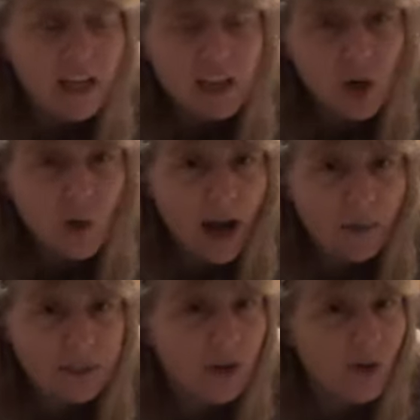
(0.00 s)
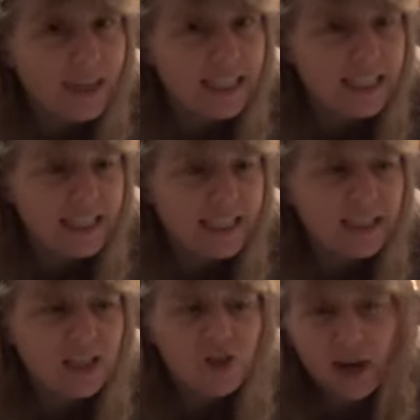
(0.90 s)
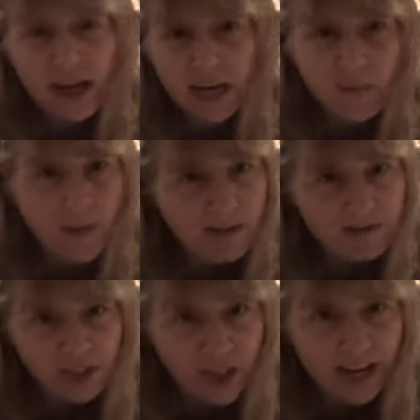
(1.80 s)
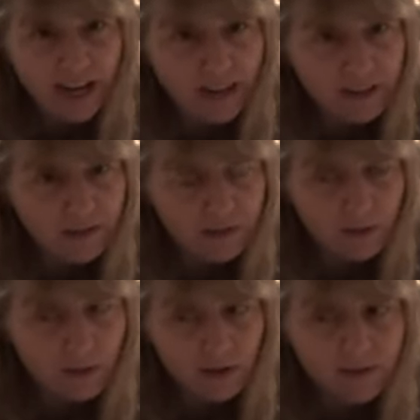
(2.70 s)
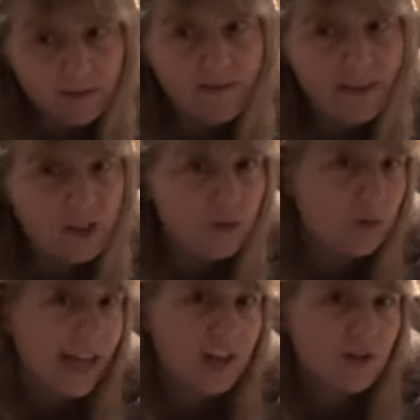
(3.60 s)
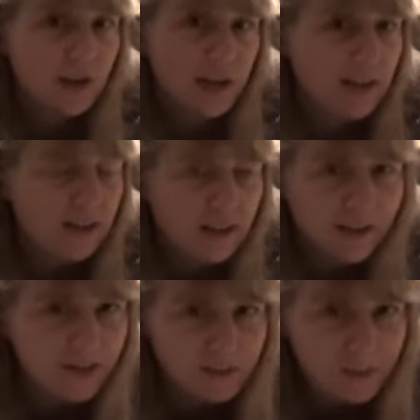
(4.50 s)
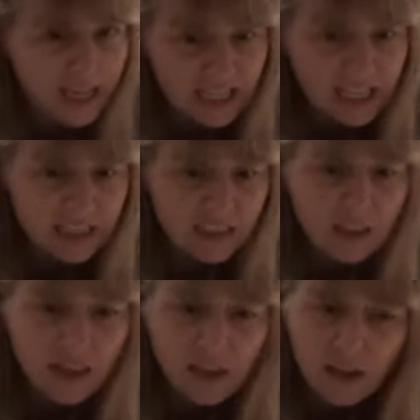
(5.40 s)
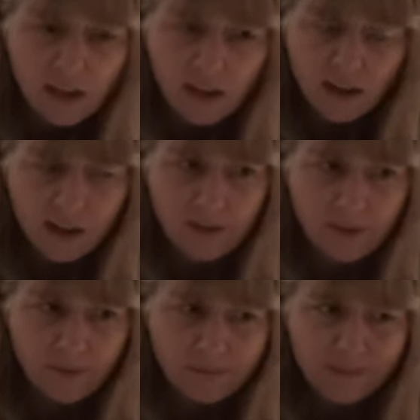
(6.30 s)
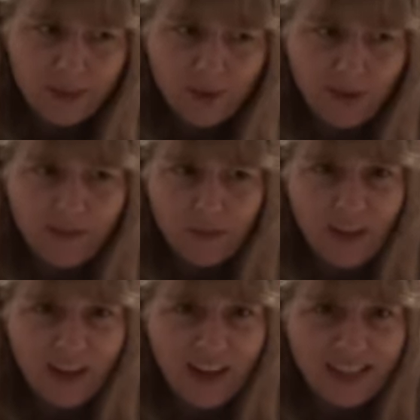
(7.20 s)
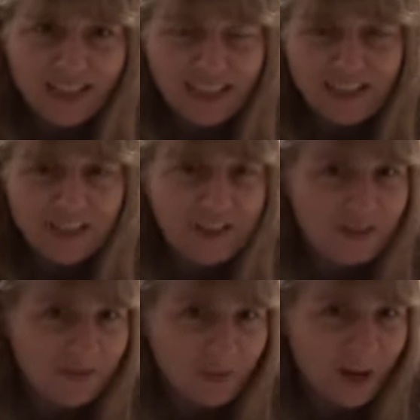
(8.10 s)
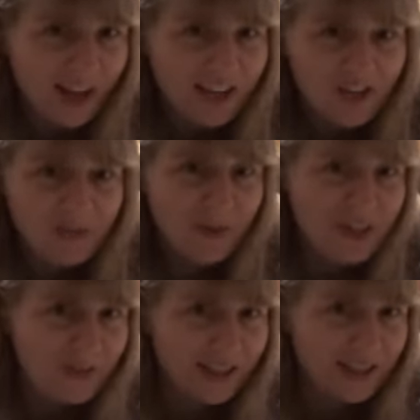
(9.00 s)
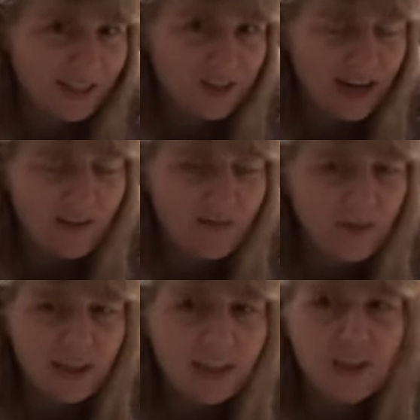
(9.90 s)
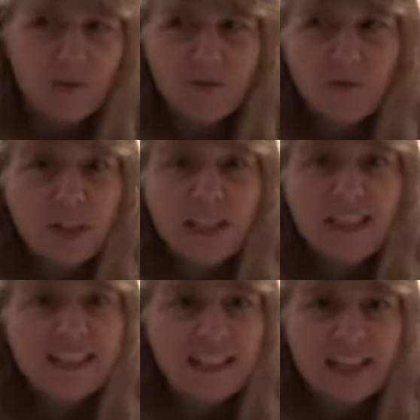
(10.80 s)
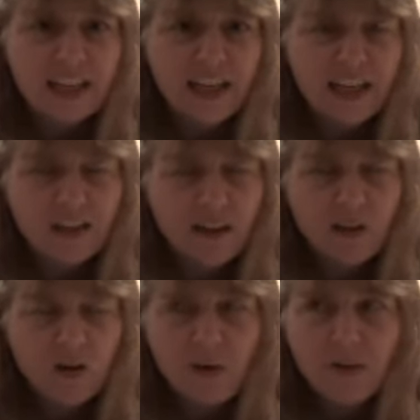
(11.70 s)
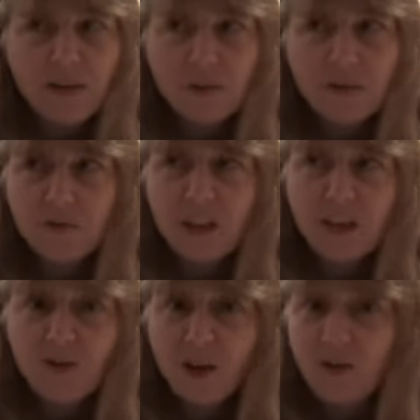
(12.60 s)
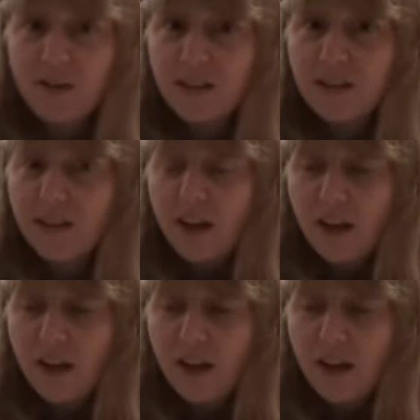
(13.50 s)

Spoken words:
so I was going to need to train my vagina for eventual entry of his penis. You know, giving me ideas of what I should be doing to train for this, and it was really sickening. Like, the whole thing was really gross.